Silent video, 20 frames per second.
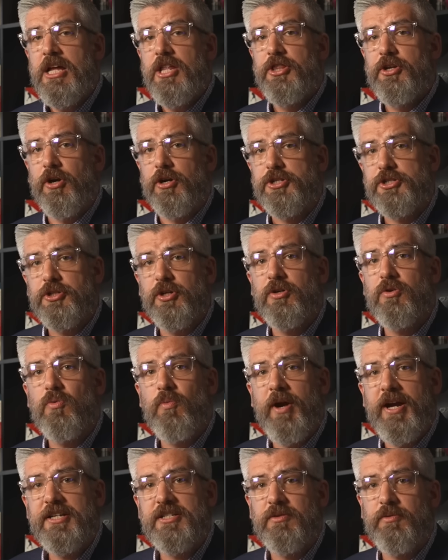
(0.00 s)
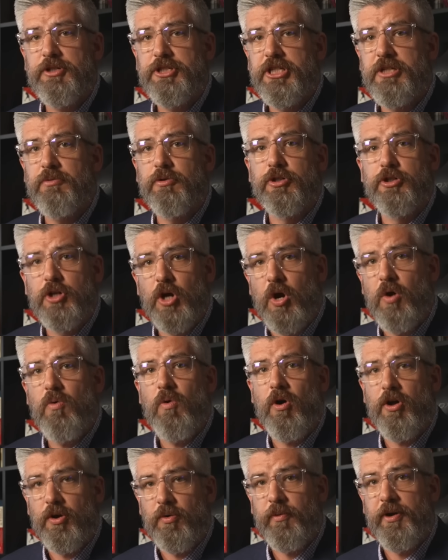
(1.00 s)
There are certain ways in which he would go
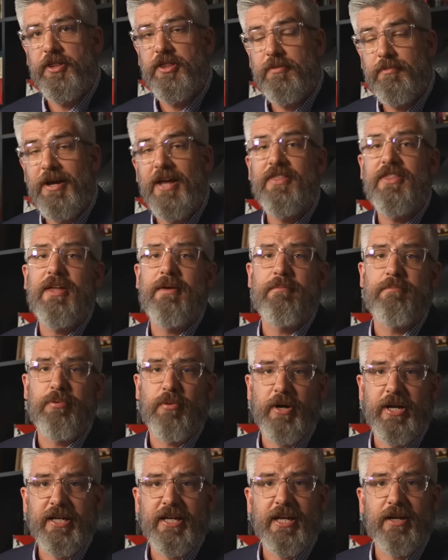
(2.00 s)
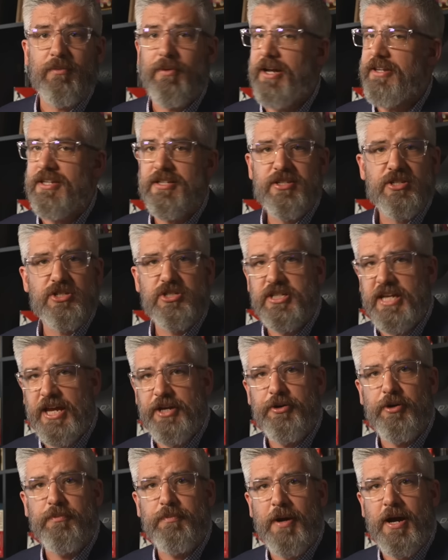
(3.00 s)
on a rhythm and then break it, right? This is
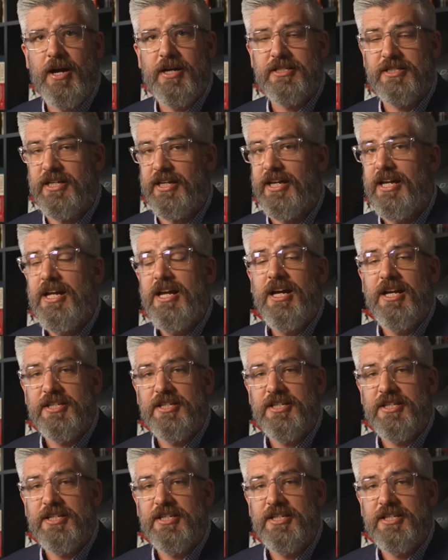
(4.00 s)
standard boxing.